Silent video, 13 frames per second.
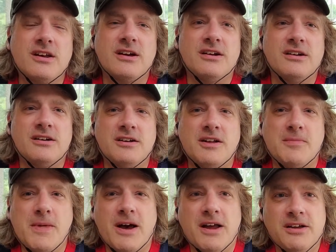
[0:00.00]

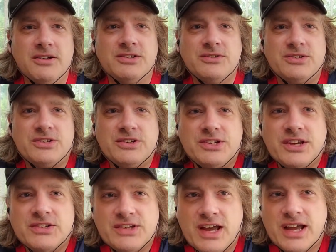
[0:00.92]
I also
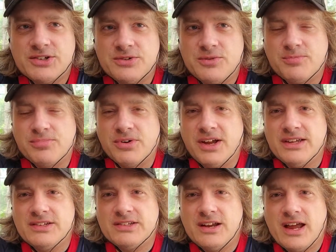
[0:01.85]
suggest actual
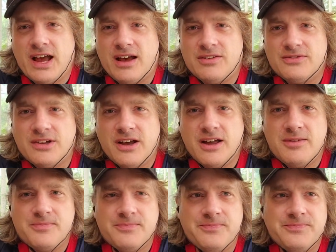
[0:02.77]
breaks at
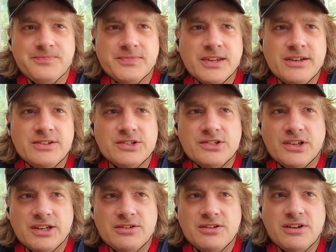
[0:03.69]
halftime, just
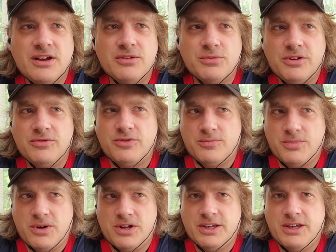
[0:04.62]
like in a real
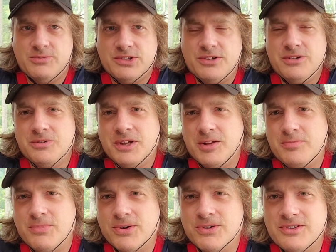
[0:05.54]
football game, so you don't get
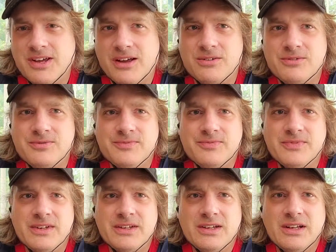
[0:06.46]
burnt out.
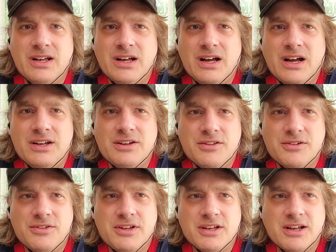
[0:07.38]
Another
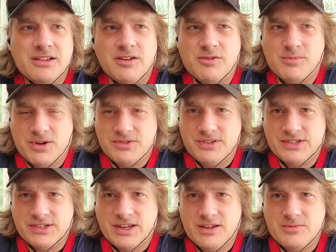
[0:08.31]
thing I love about this
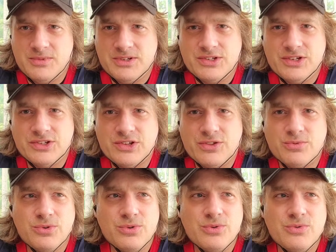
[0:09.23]
game is just
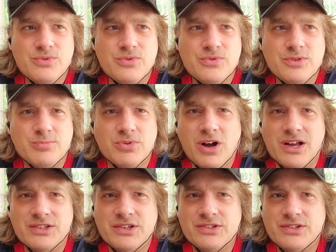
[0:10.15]
through the
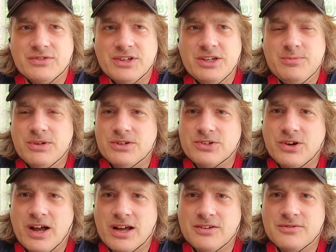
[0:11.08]
process of keeping
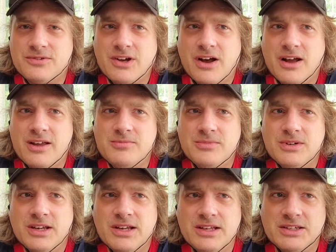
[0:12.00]
track of time
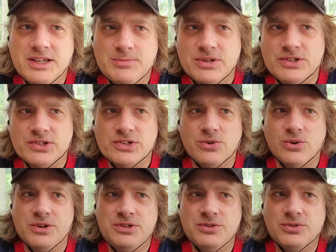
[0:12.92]
and keeping score,
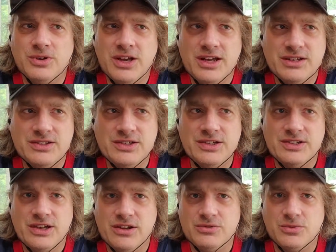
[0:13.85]
you create a
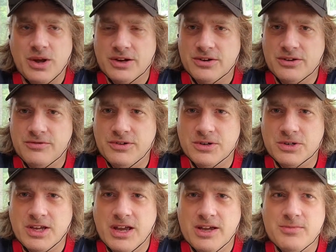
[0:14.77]
detailed record of your
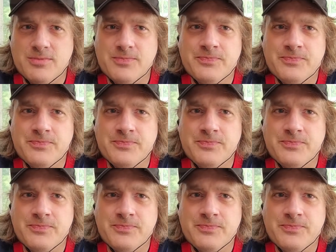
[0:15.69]
game,